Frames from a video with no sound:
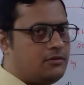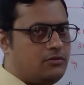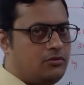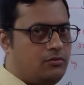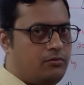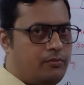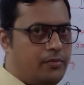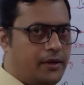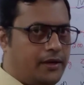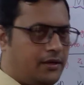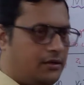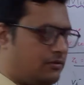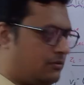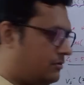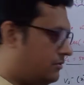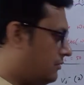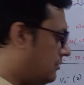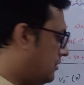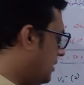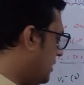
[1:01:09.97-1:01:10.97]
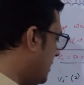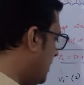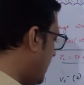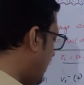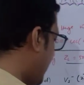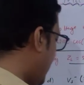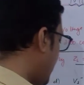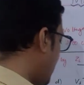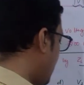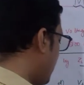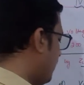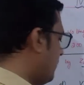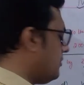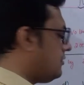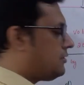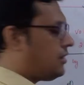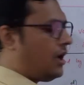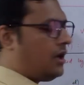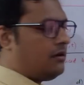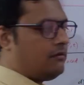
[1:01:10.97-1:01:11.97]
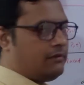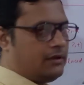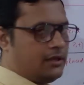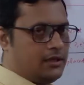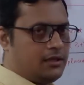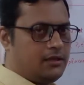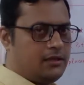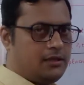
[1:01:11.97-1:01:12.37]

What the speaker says: 2.2 and you have to solve it.